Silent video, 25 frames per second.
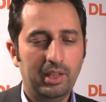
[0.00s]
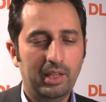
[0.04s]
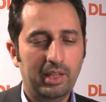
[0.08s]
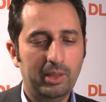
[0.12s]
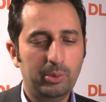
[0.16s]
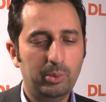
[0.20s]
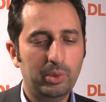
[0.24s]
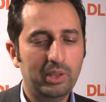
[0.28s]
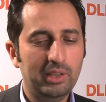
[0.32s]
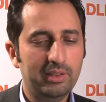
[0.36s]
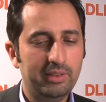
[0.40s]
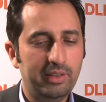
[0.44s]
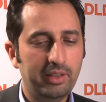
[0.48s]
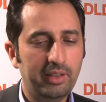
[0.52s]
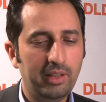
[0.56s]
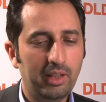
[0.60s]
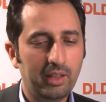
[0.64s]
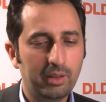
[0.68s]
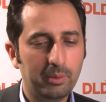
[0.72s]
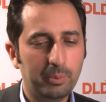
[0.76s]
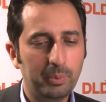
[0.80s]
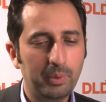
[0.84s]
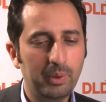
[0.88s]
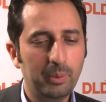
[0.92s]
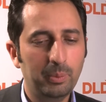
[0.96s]
And when I say
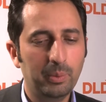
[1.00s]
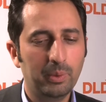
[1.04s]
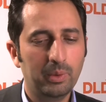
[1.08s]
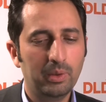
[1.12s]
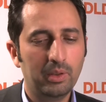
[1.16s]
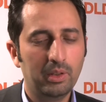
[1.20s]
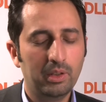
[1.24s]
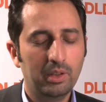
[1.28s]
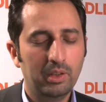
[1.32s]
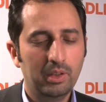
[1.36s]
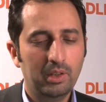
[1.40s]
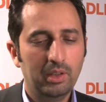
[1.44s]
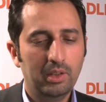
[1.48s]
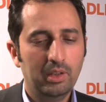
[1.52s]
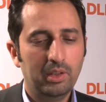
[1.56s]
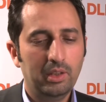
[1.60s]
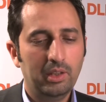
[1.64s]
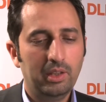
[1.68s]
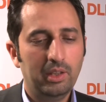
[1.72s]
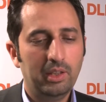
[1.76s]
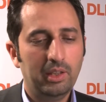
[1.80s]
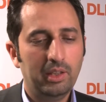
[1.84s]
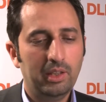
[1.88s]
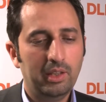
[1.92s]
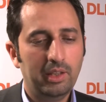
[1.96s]
young people,
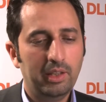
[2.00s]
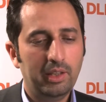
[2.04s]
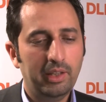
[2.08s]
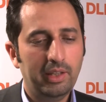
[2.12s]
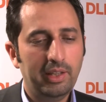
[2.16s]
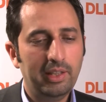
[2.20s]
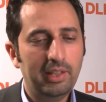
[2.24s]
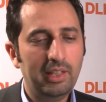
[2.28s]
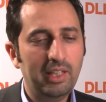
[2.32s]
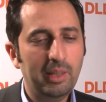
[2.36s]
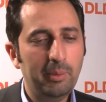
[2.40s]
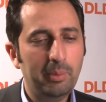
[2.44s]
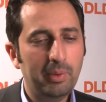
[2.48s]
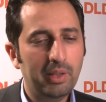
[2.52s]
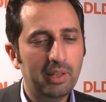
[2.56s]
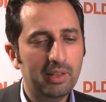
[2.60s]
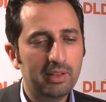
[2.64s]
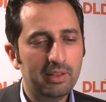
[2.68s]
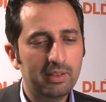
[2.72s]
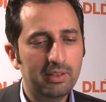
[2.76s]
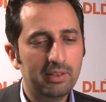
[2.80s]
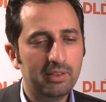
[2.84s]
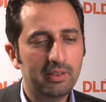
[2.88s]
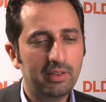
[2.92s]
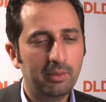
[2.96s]
in Libya
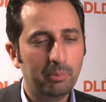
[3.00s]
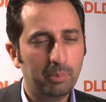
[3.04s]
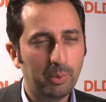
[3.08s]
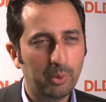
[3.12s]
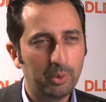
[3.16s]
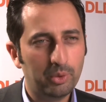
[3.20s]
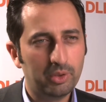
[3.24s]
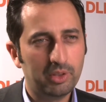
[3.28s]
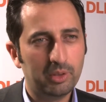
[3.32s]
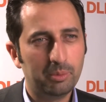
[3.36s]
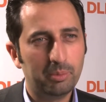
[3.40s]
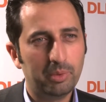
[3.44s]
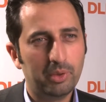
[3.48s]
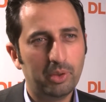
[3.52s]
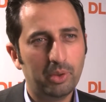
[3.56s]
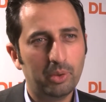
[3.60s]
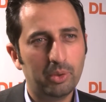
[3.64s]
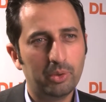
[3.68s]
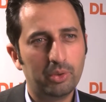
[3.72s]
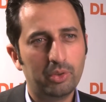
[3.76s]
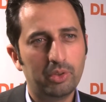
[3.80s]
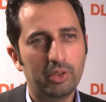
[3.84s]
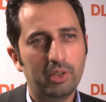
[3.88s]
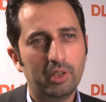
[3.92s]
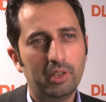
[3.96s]
this is important
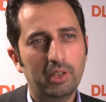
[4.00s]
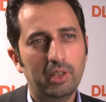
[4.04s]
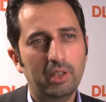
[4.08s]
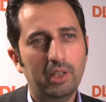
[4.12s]
because